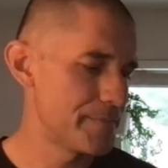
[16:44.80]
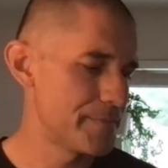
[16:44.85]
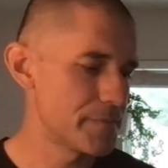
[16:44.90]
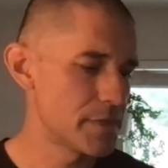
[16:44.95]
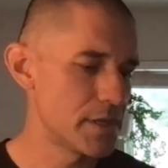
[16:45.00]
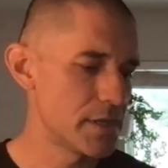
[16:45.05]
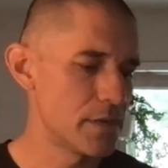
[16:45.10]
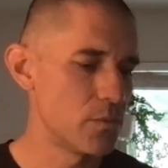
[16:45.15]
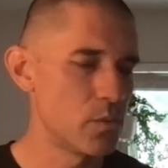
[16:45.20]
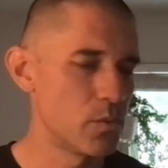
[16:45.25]

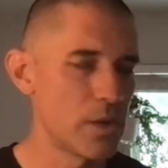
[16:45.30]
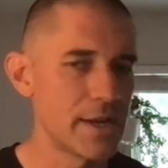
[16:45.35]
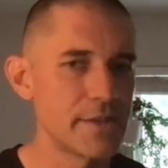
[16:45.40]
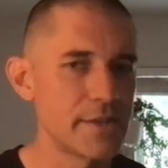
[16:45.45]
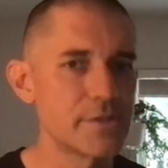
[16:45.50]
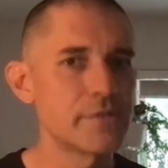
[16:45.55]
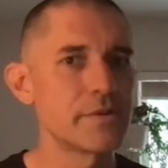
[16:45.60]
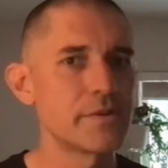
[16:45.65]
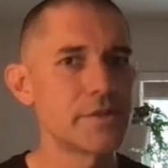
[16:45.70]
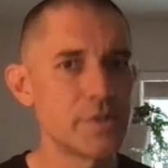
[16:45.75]
It
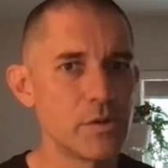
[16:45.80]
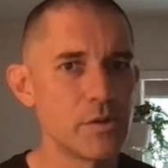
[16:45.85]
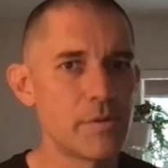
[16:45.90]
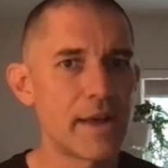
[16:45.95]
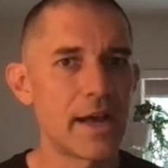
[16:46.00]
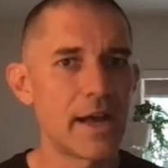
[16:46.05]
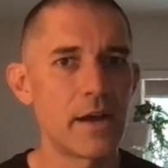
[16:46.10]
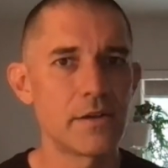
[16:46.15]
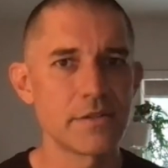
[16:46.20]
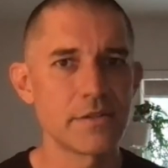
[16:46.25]
weighs over 2
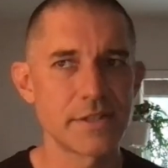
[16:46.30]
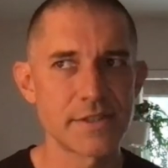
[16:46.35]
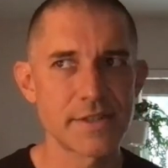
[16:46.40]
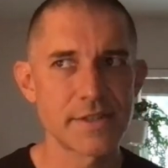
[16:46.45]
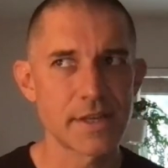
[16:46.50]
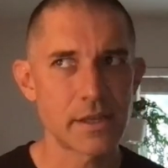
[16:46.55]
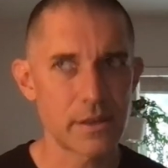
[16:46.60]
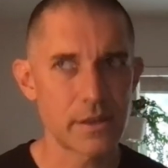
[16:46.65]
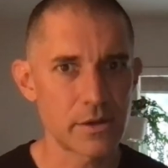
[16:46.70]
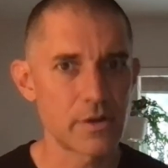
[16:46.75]
pounds, it's
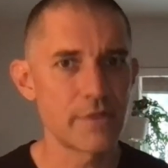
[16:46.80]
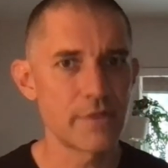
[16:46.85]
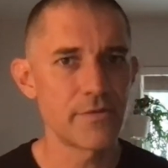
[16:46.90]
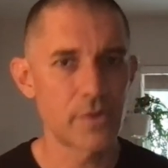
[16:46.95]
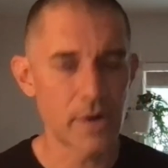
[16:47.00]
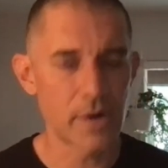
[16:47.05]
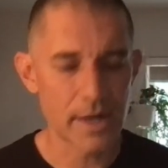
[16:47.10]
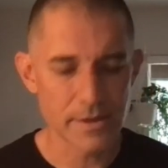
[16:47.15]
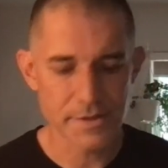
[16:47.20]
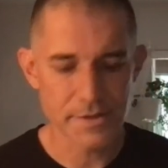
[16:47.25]
like
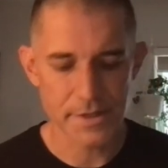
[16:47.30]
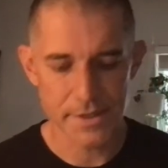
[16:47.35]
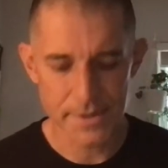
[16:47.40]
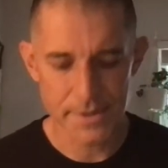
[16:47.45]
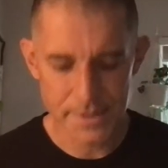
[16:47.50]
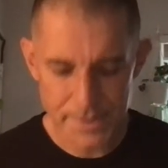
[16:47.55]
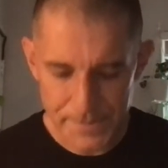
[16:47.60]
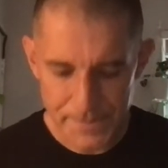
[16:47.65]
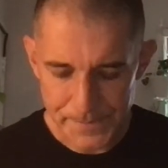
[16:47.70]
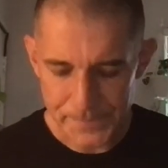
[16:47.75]
34
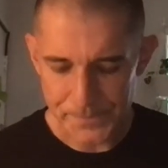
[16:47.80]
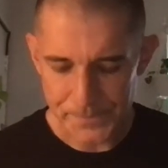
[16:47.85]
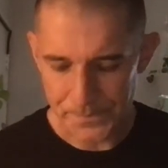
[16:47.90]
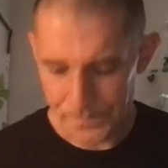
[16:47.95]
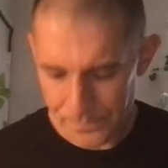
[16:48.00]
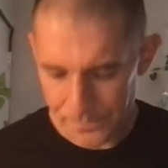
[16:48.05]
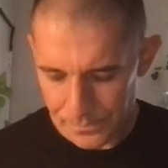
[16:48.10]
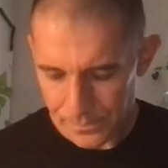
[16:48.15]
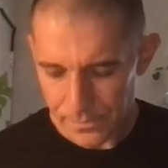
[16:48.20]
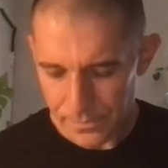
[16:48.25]
ounces,
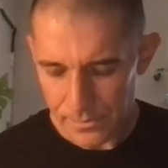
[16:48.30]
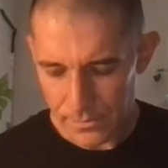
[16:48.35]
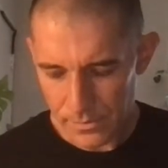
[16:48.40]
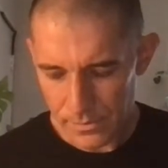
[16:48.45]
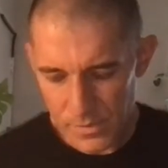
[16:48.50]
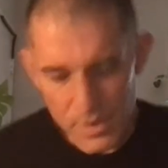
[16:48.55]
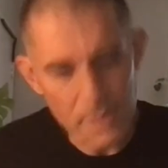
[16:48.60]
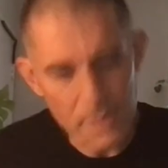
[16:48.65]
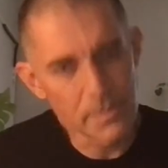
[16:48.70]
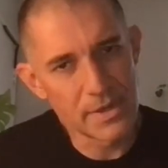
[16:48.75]

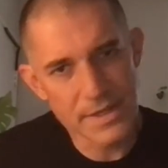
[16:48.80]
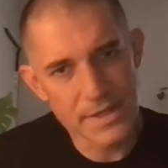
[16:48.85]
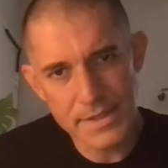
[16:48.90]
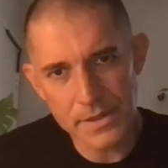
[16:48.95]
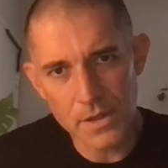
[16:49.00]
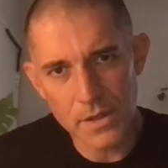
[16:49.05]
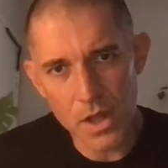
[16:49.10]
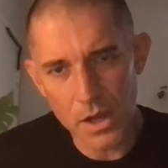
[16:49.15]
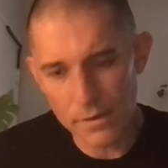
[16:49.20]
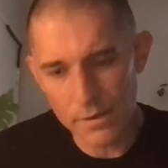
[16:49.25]
but it's
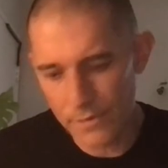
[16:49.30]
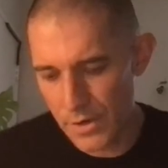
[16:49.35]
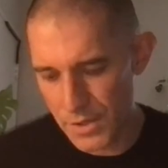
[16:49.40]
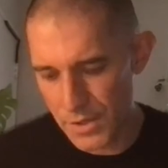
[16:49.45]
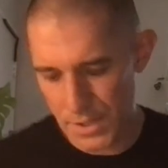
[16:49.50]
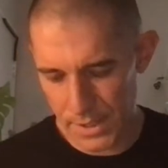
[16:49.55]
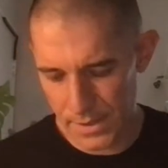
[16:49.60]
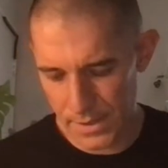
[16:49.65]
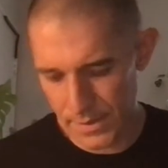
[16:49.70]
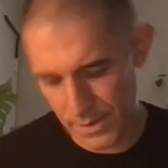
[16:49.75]
a long
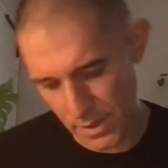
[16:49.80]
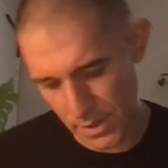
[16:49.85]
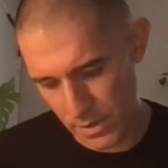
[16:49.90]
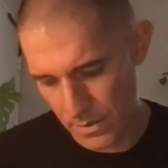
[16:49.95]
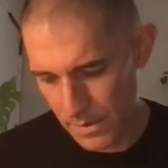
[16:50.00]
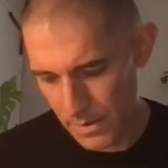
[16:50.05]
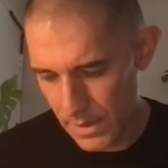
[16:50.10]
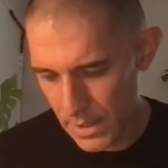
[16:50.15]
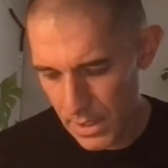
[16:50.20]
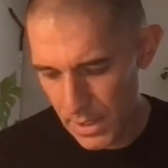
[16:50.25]
version,
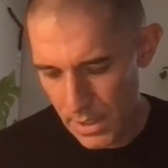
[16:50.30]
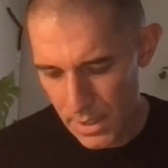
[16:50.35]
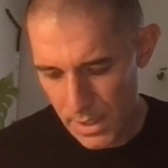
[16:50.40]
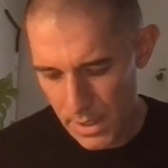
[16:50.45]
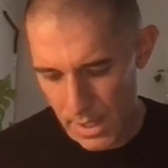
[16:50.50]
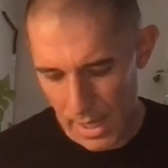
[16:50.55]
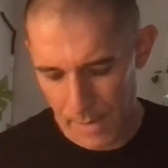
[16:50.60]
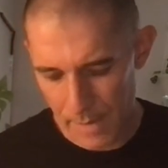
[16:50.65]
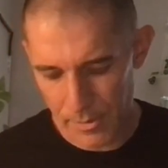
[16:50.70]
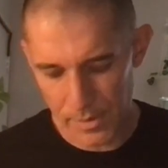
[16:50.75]
so
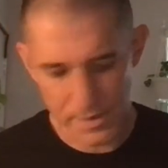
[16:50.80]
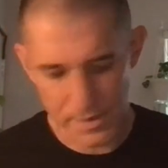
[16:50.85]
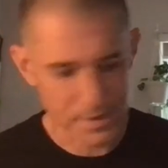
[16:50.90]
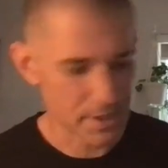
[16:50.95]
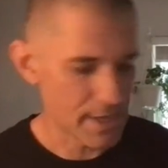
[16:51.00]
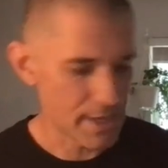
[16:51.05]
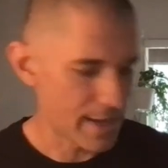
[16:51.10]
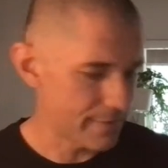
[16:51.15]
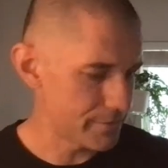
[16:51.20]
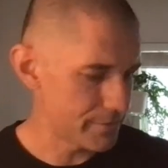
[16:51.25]
I'm always
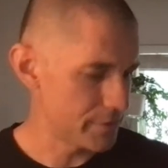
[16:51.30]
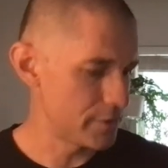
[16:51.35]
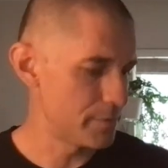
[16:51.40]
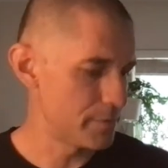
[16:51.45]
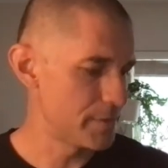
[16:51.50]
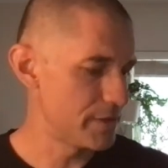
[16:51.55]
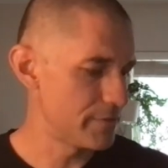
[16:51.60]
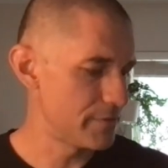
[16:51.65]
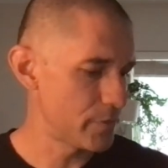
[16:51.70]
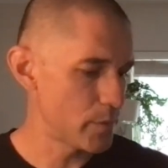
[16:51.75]
gonna have a
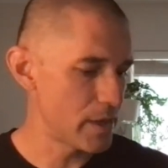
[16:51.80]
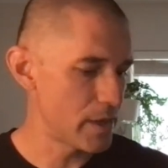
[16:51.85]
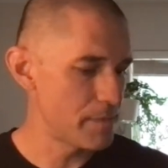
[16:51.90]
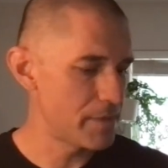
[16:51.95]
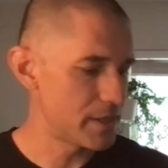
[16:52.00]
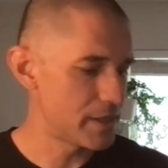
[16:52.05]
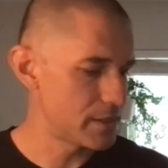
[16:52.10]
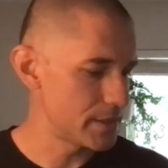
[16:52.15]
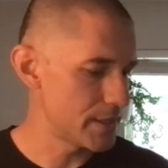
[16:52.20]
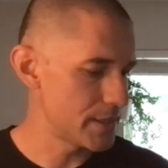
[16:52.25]
little bit of a weight
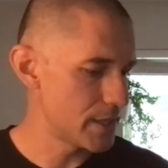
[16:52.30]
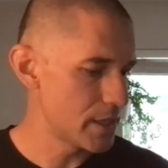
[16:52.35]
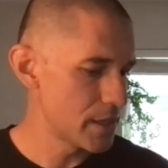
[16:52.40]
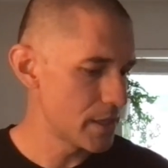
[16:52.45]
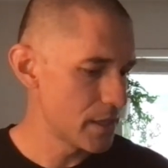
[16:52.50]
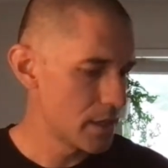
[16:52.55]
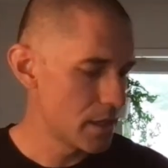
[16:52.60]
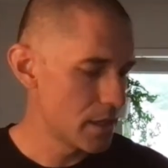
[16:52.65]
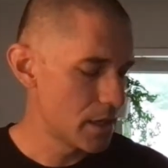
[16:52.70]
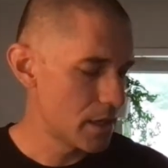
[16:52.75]
penalty.
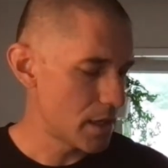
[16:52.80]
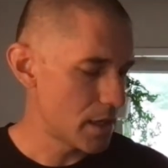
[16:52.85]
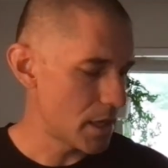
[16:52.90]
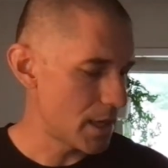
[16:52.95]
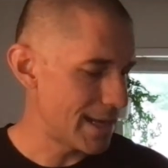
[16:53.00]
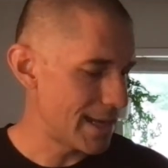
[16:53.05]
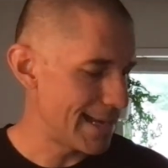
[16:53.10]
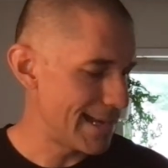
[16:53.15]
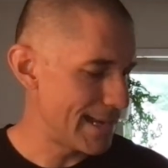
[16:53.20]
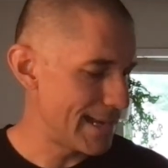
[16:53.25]

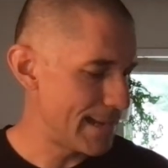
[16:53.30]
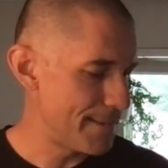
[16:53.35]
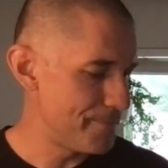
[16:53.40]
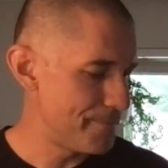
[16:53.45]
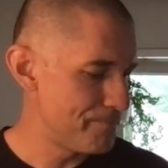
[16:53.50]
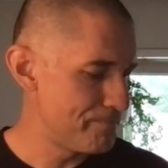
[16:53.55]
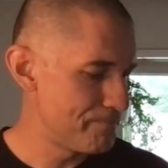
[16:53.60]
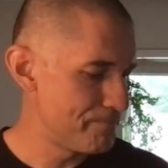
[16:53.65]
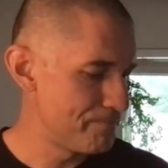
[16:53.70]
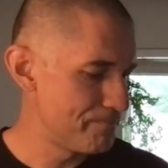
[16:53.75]

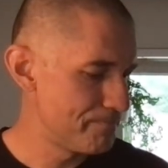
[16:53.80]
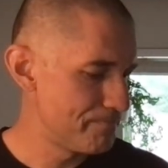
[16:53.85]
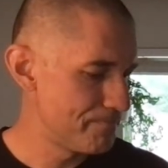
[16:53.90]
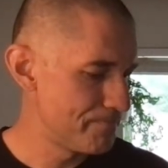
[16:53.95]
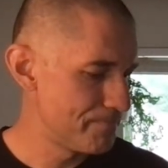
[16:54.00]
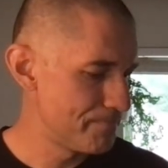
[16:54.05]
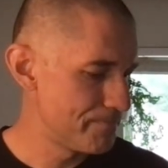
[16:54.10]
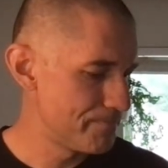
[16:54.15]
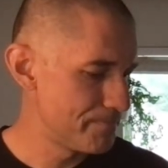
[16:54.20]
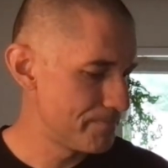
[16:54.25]

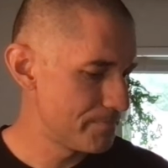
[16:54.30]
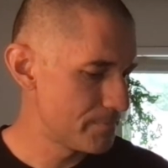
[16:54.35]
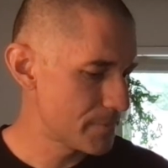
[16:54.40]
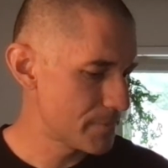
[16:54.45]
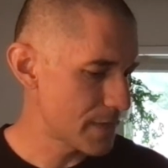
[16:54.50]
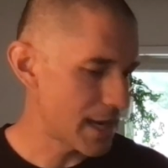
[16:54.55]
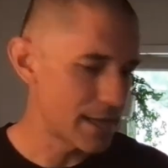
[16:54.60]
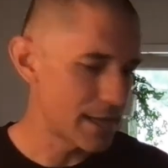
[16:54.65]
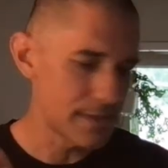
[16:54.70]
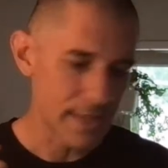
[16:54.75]

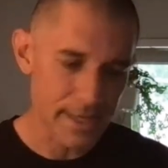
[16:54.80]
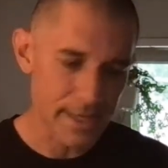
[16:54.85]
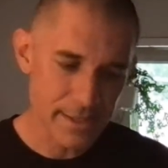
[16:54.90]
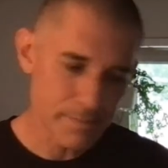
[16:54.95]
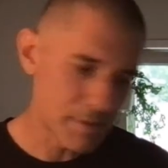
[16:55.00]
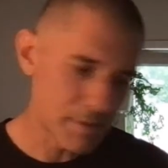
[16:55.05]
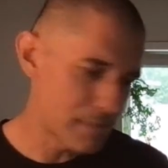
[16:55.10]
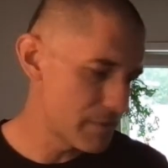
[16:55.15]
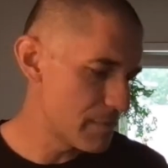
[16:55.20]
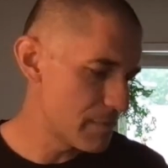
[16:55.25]
I
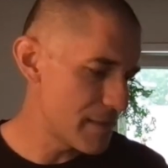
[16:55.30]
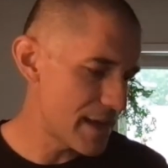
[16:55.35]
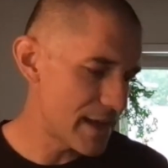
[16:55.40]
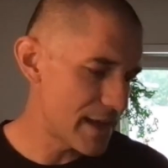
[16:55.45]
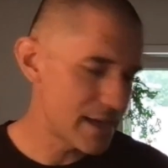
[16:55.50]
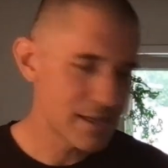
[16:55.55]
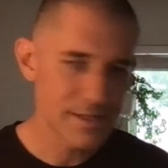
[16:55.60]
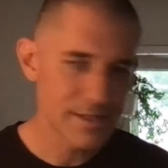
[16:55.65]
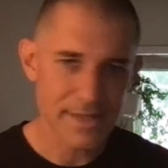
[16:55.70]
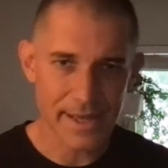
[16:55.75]
like mummy
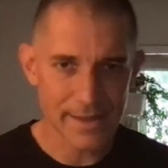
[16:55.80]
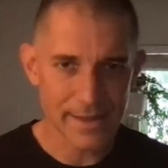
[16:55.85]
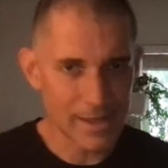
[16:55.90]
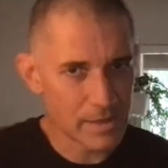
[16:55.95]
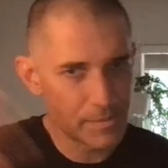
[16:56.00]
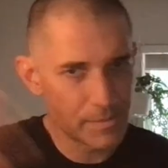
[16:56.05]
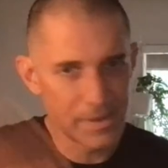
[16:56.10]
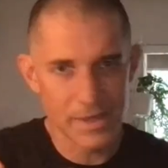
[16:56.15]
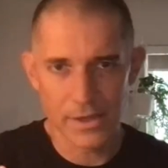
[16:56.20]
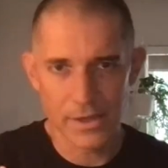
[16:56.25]
bags, I
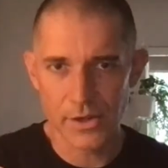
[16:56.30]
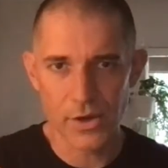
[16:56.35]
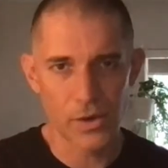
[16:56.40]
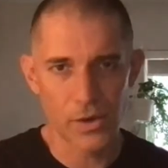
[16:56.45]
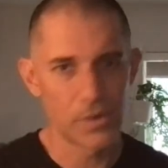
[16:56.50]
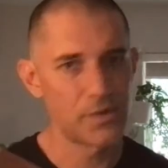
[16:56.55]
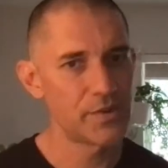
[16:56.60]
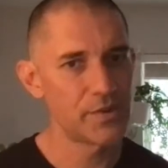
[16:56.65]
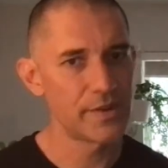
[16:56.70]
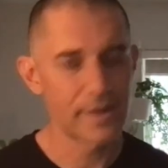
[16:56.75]
like being
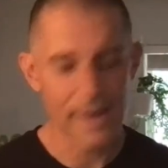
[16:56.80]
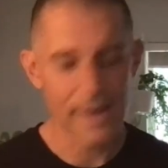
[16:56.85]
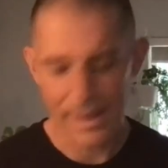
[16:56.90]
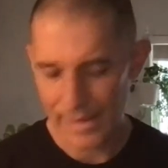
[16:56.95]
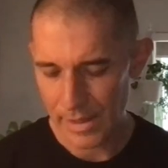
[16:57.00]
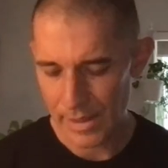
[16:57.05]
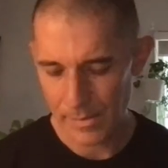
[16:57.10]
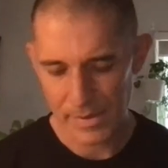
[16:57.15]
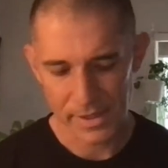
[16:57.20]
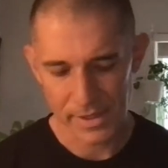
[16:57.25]
cozy, I
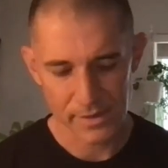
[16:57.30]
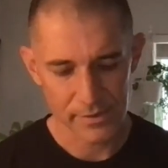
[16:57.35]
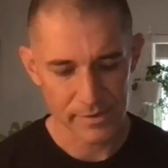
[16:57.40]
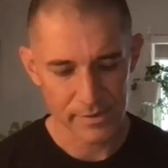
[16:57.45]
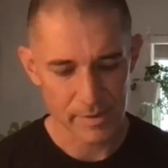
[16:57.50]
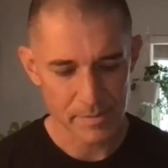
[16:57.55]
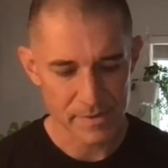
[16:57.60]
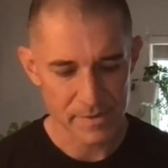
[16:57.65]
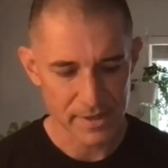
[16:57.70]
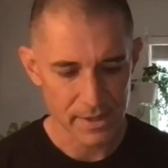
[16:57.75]
like being
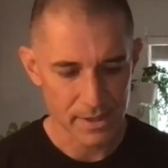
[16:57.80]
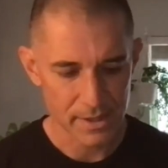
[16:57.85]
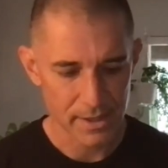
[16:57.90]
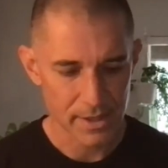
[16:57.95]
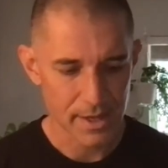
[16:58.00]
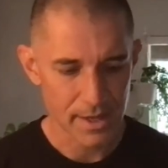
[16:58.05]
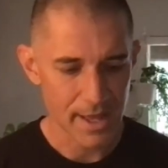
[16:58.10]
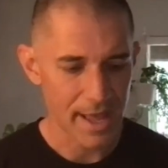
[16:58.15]
zipped in.